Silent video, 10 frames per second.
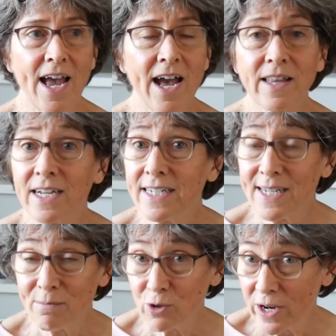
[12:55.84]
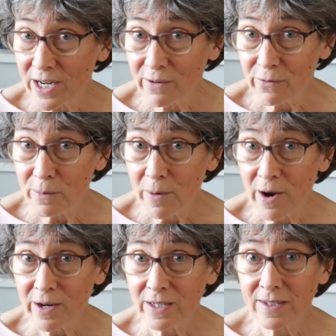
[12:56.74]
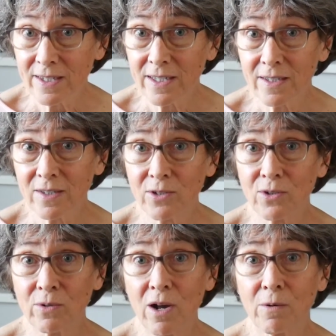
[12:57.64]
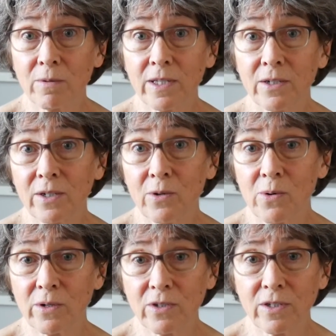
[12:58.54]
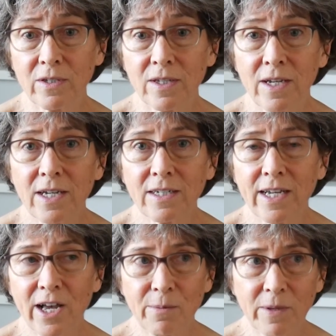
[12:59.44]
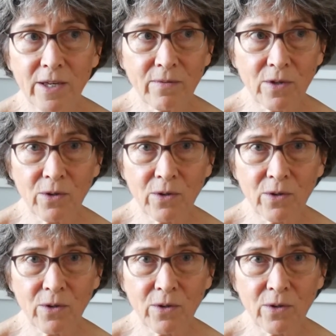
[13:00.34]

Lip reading: Allied Team Training for Parkinson's. Those are all really good courses to help give